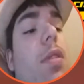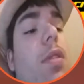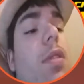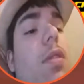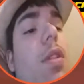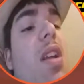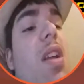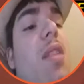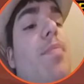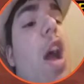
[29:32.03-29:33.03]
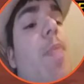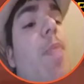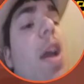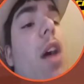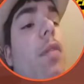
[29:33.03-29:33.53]
And pow pow.
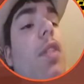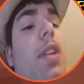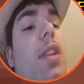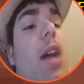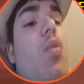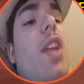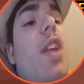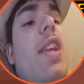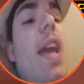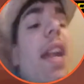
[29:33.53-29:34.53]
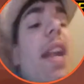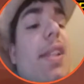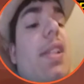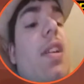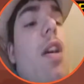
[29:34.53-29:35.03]
Look at that. One hit!
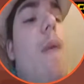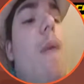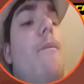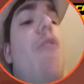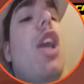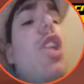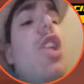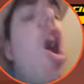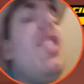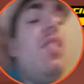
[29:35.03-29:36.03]
I'm fucking awesome!